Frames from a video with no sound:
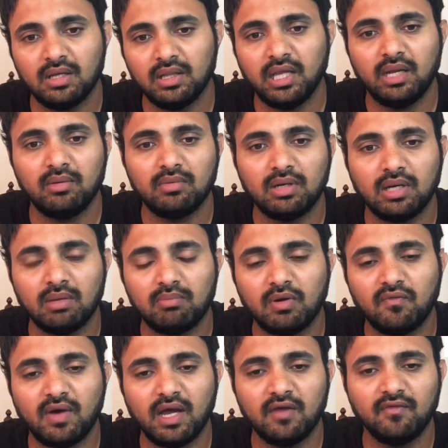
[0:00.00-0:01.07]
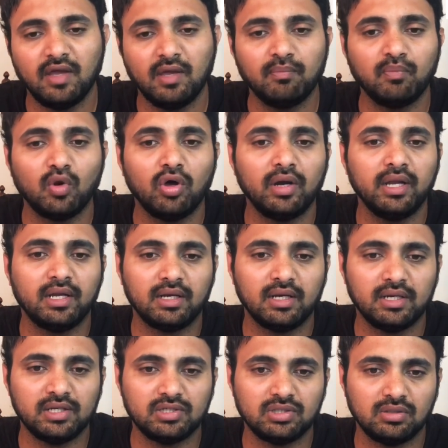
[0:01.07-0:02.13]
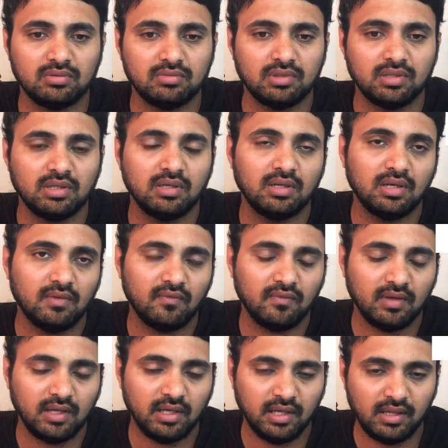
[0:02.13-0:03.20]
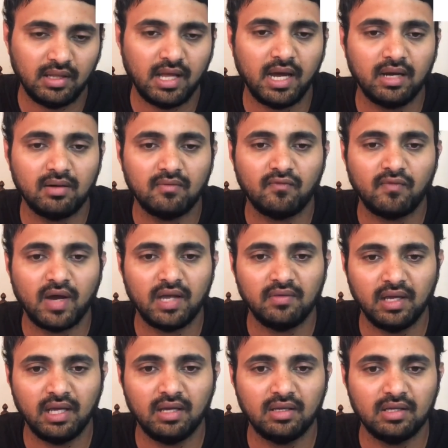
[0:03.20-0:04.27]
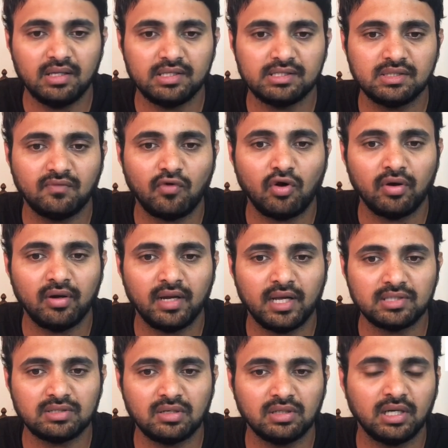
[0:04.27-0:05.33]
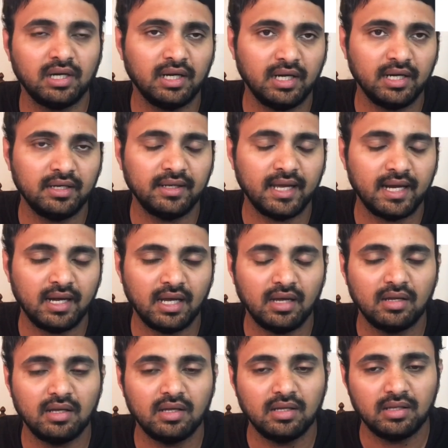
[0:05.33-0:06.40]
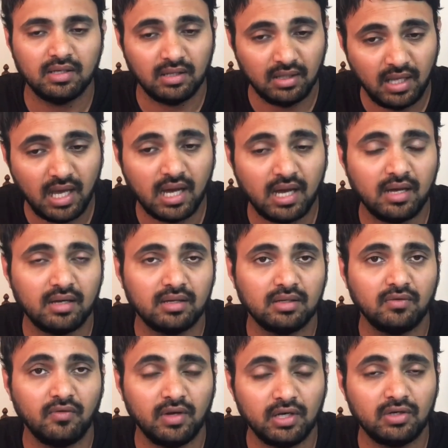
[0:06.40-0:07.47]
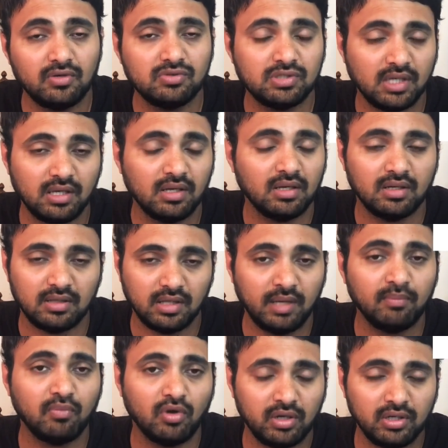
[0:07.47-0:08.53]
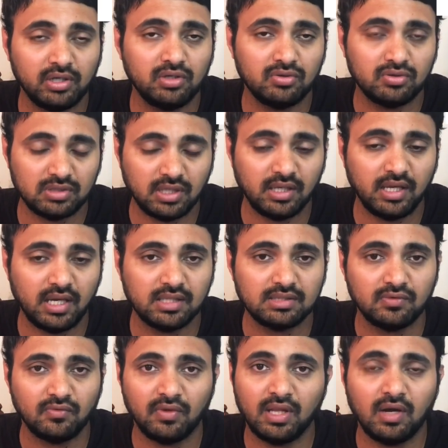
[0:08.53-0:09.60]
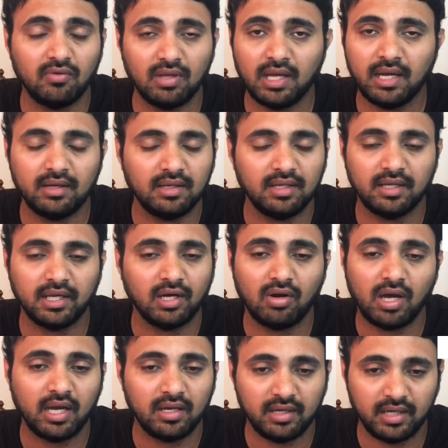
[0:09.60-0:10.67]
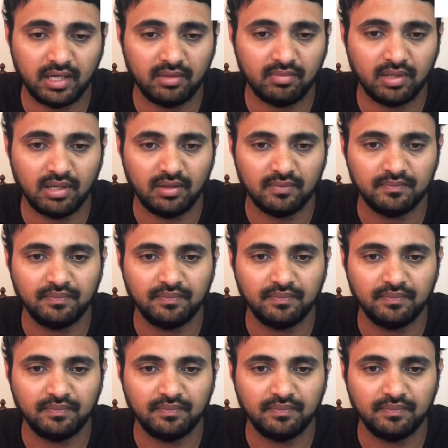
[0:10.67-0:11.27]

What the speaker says: Then number 5, employer declaration. In that 5A, is the foreign national currently in Canada? Yeah, you need to say, employer need to say yes. Without that, he cannot hire anybody.